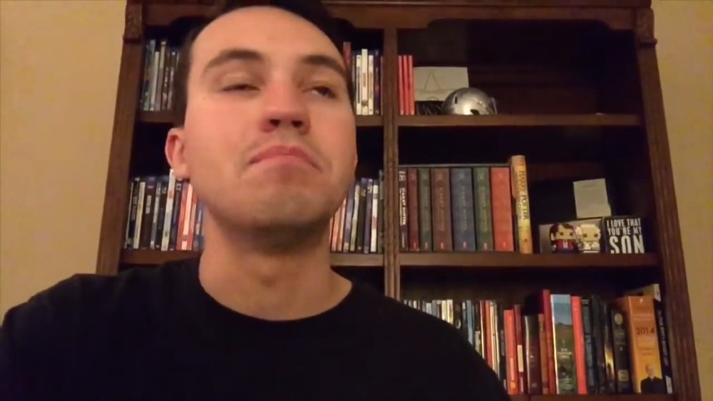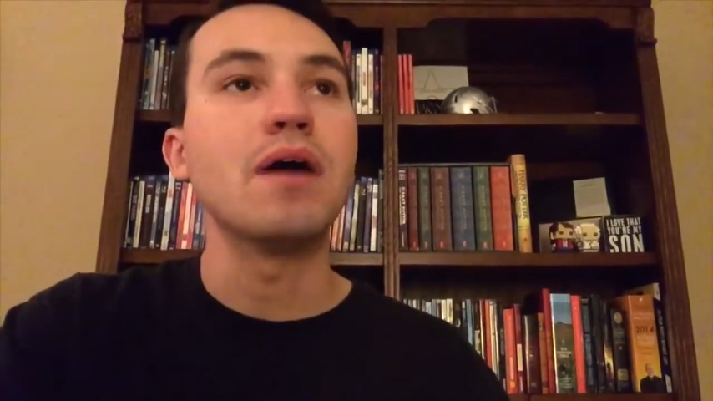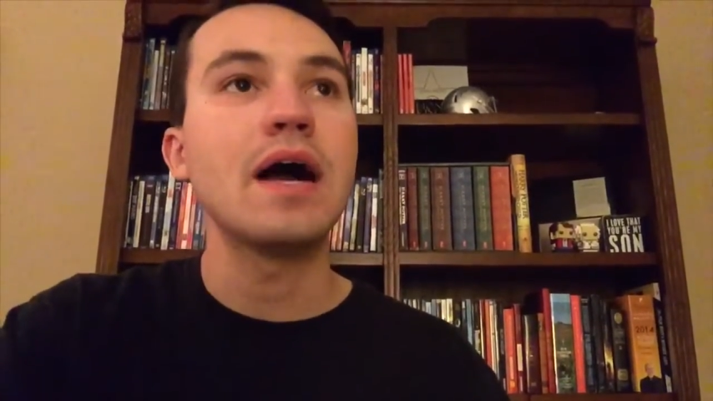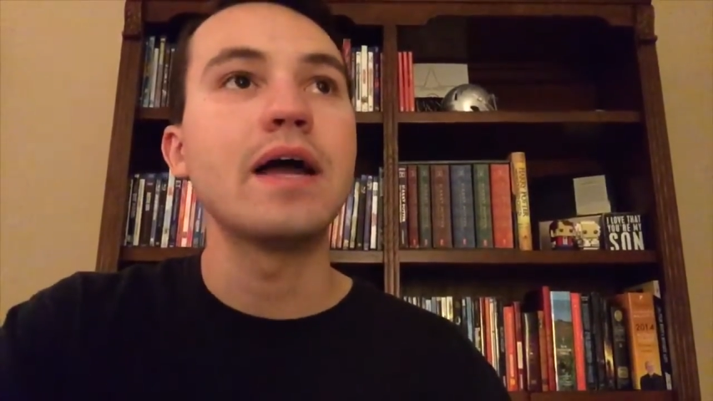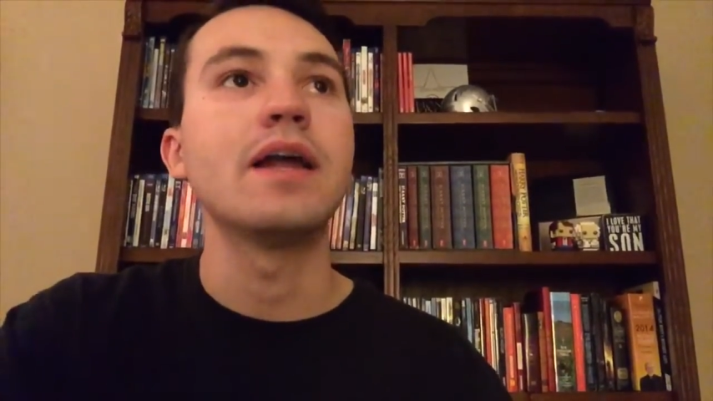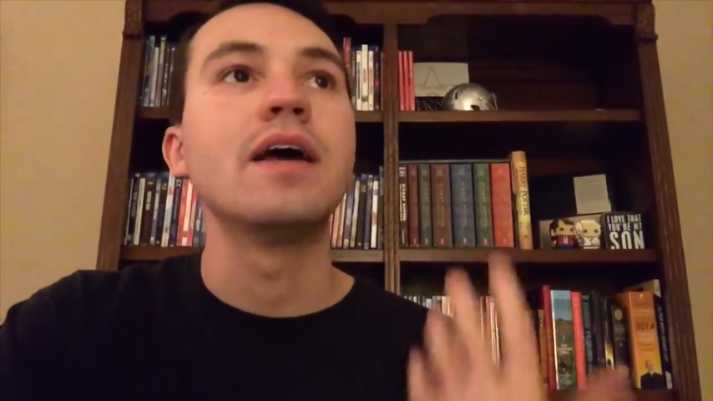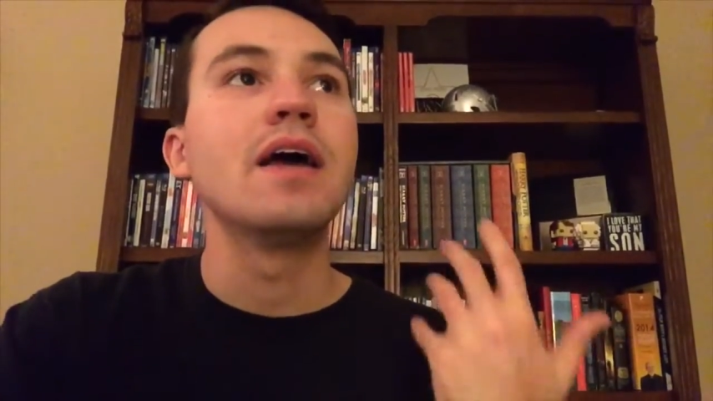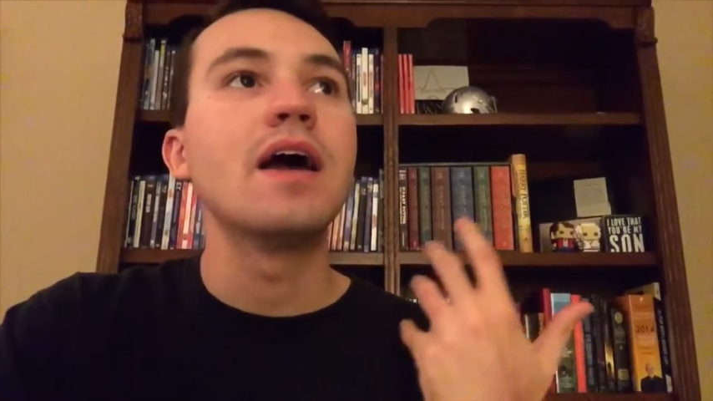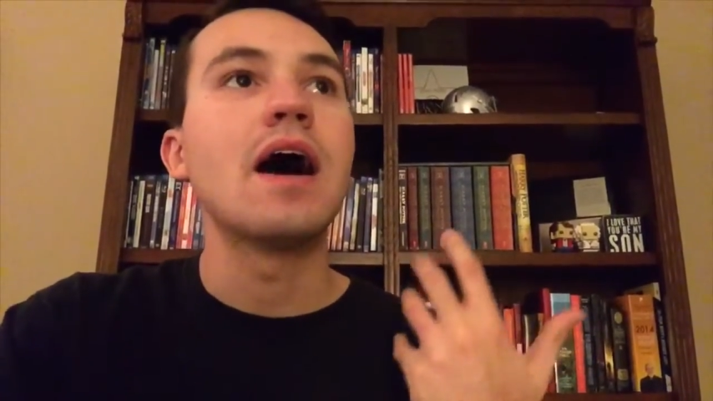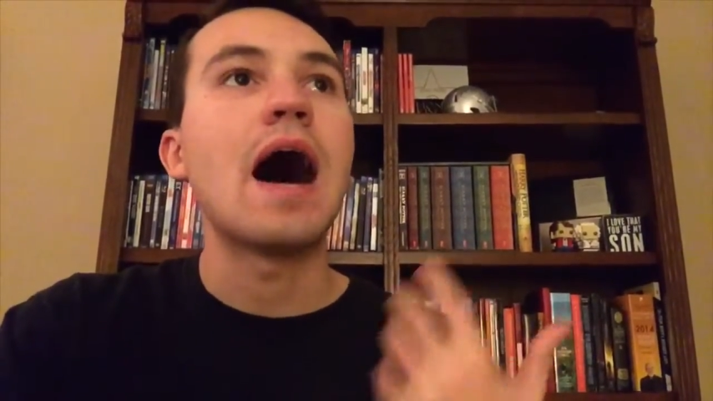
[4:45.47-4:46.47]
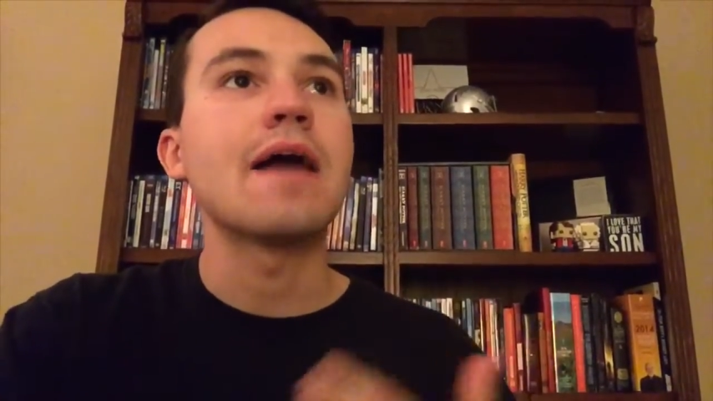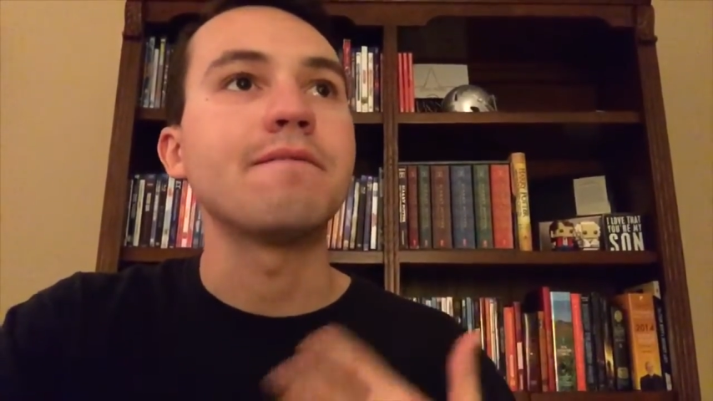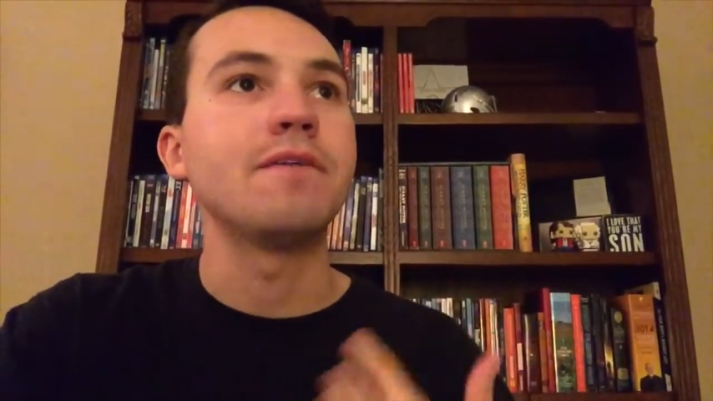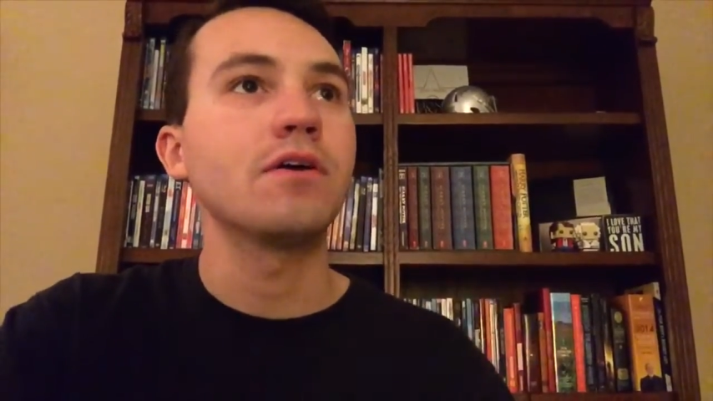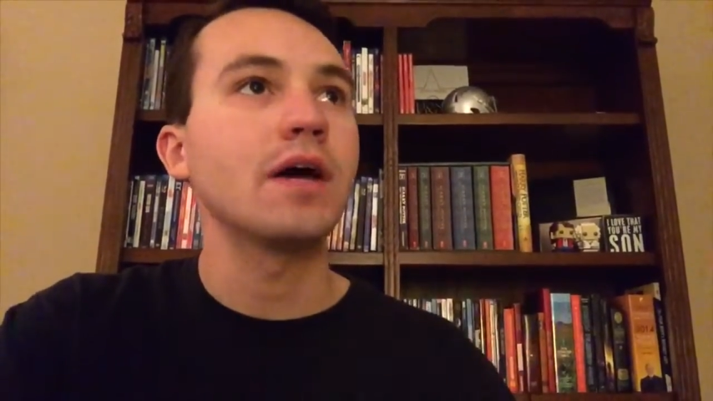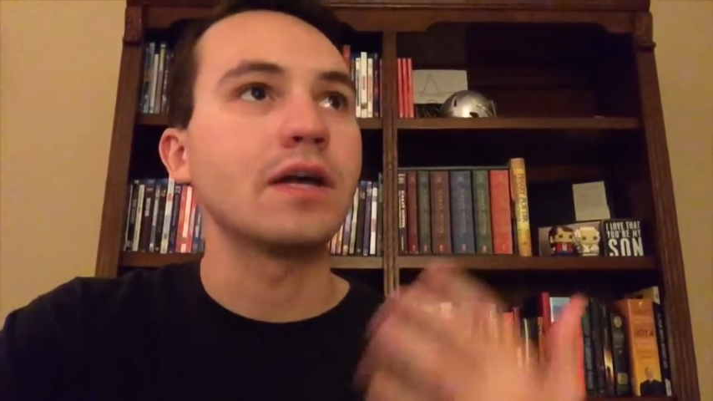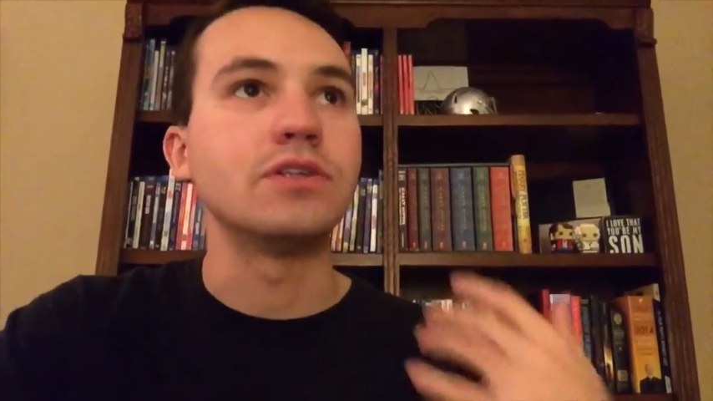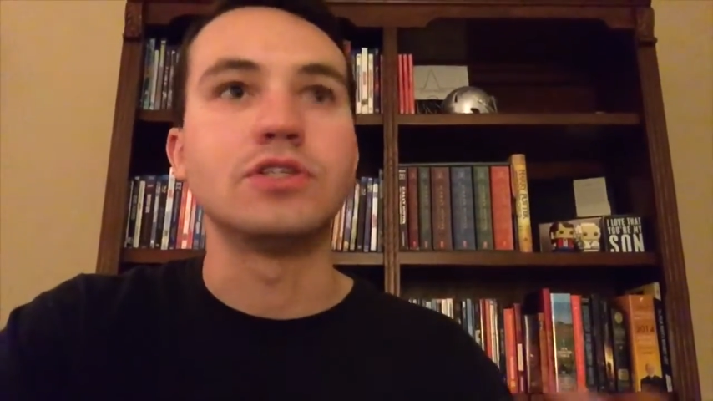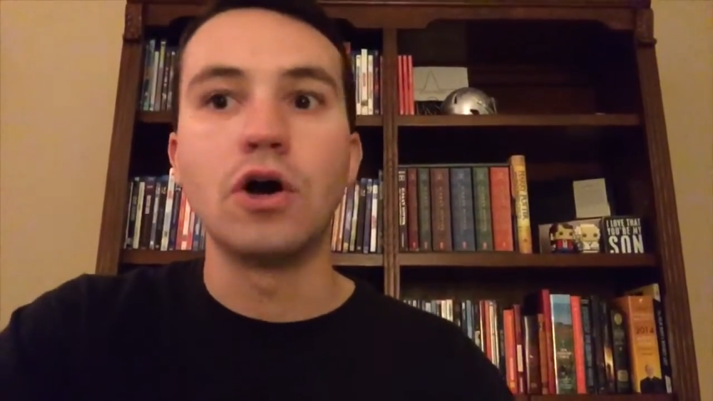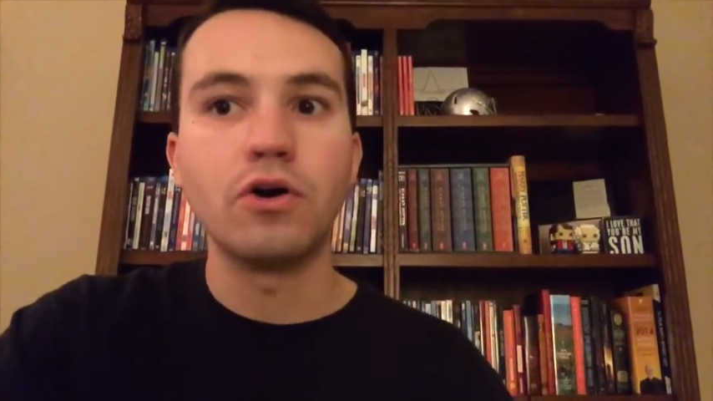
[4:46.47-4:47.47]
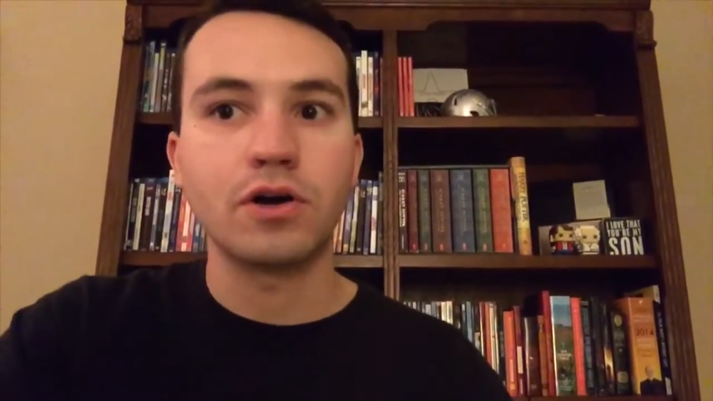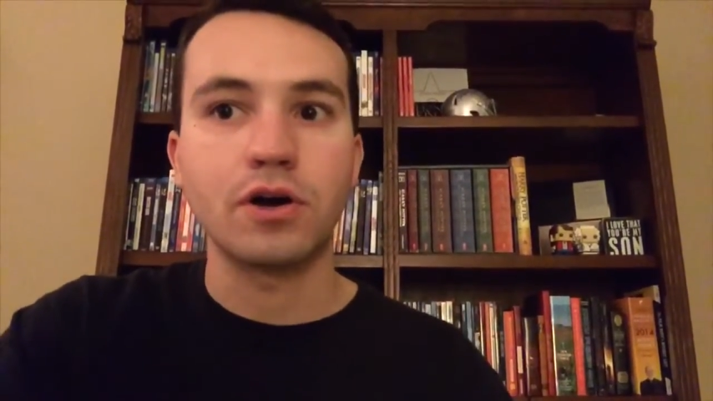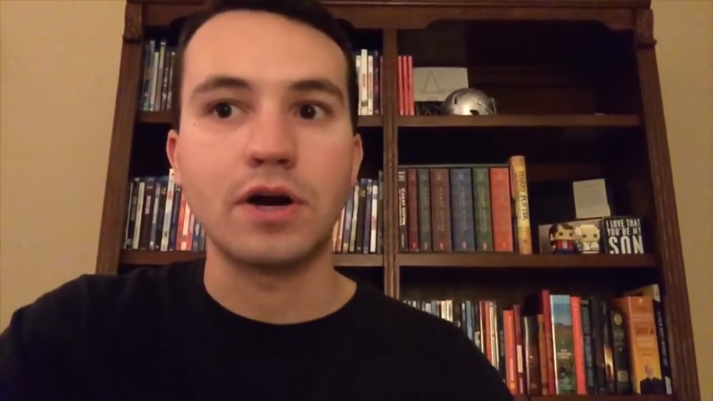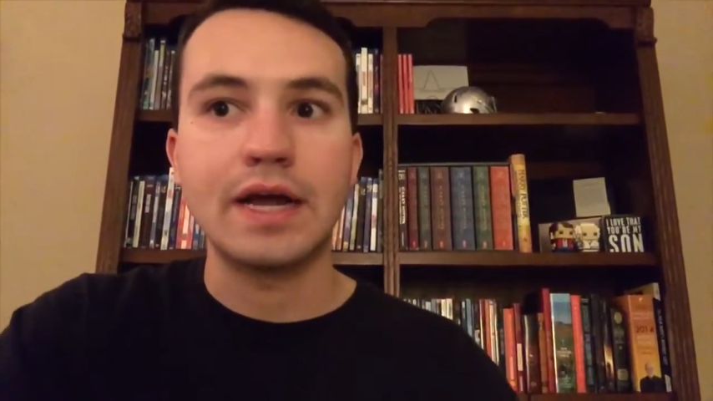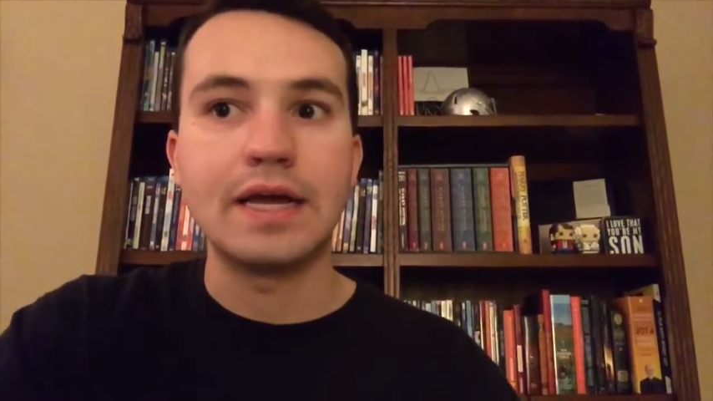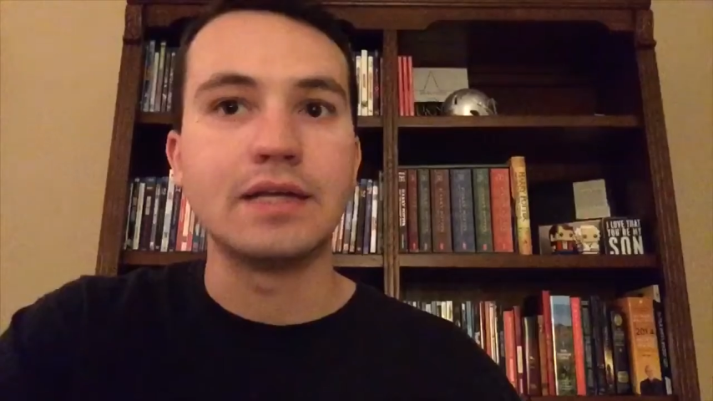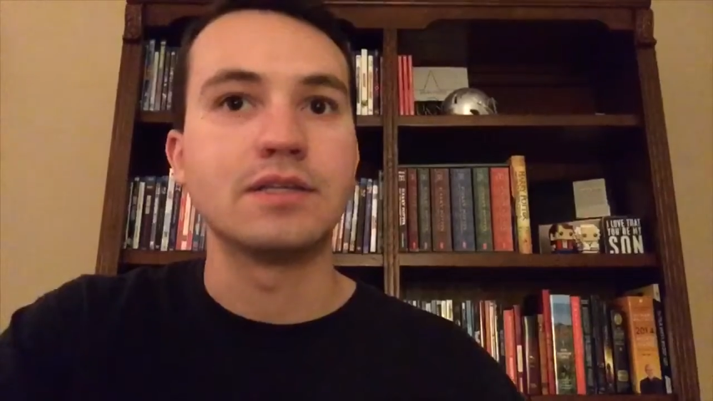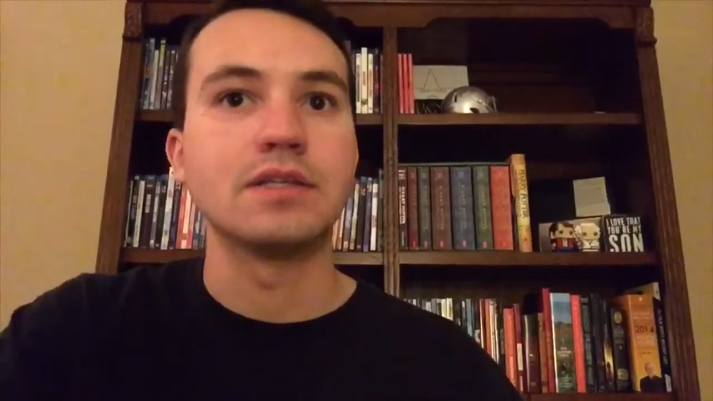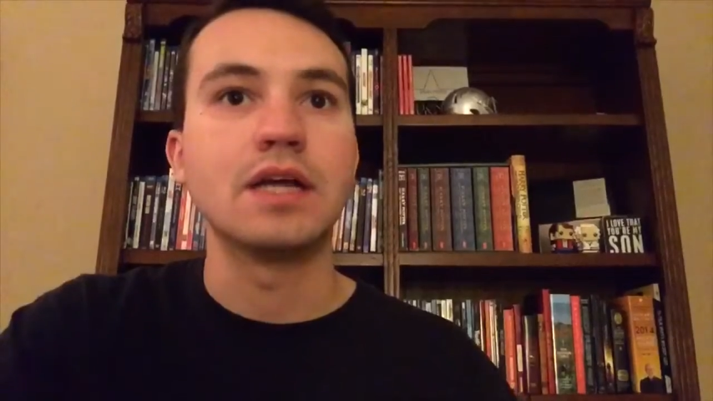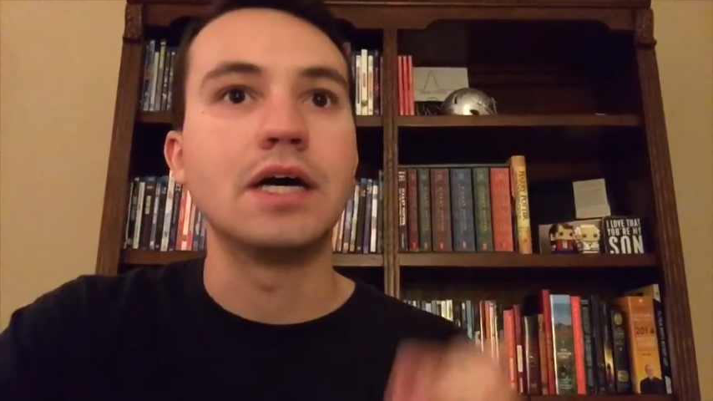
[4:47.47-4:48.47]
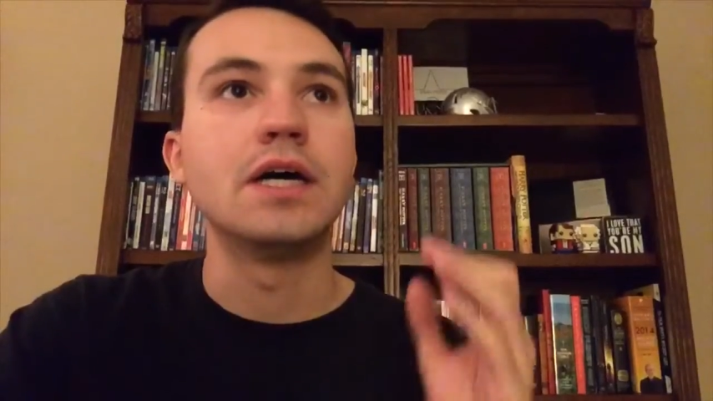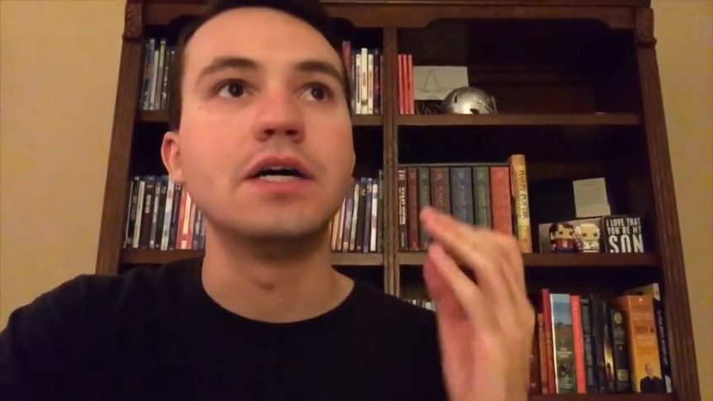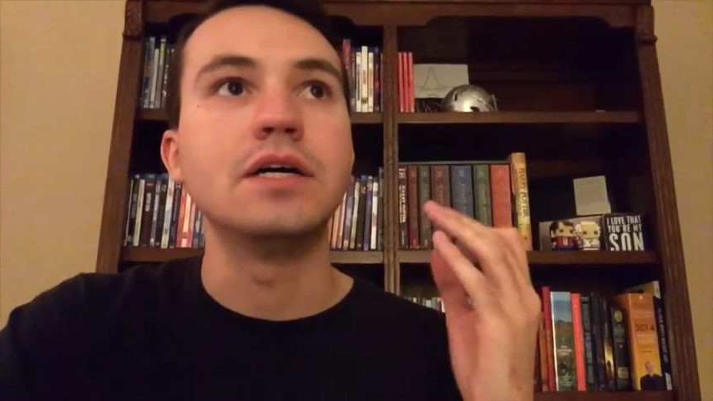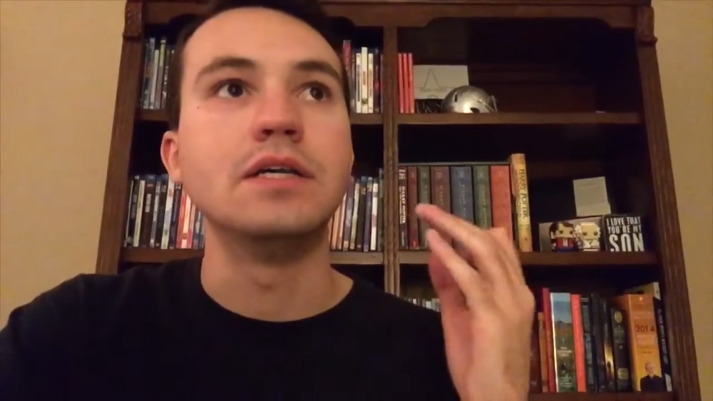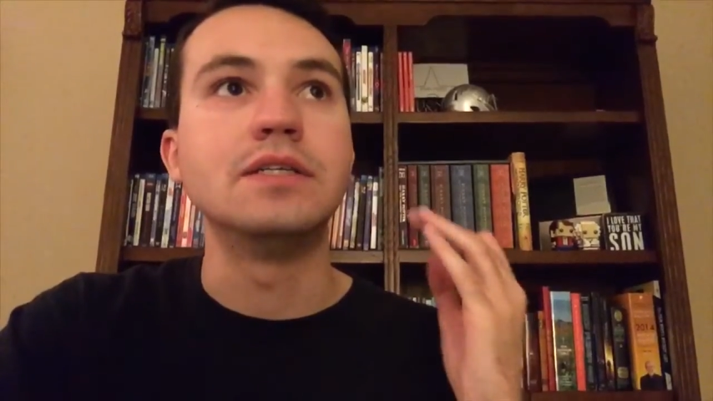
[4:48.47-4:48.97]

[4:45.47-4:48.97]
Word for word: but I feel like Joker is the